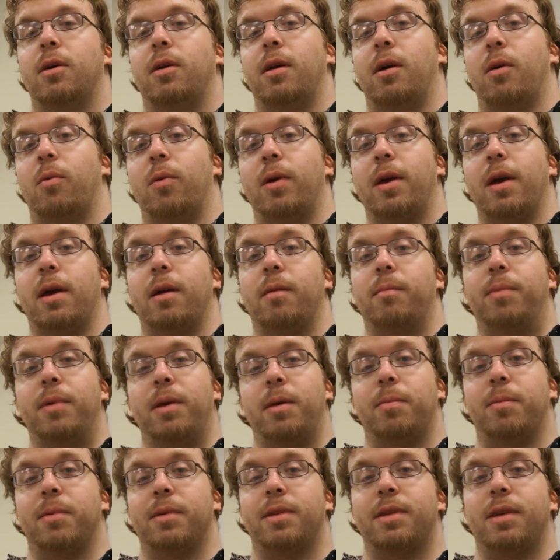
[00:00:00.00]
And we had
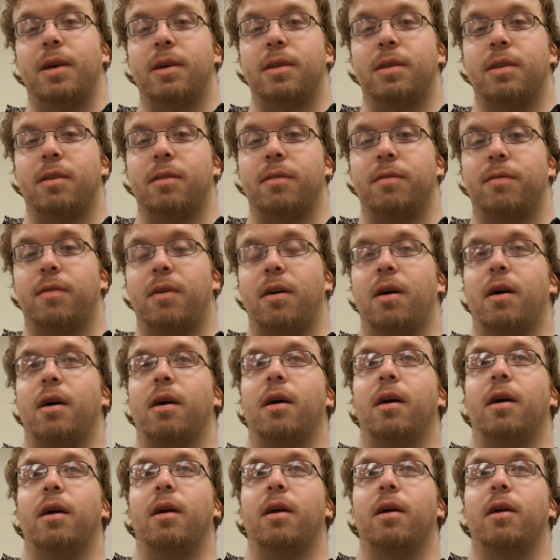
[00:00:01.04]
people
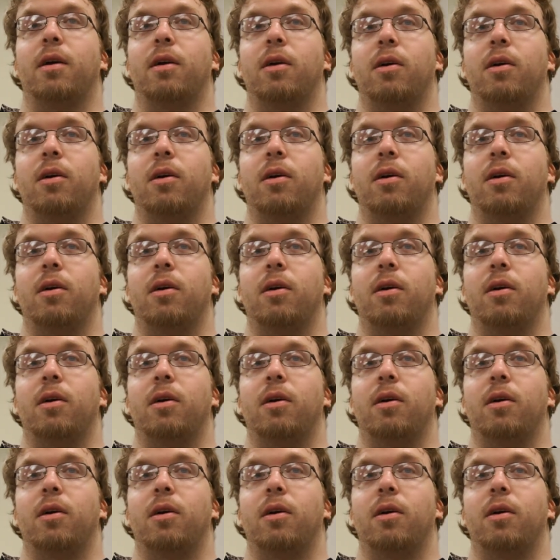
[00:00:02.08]
testify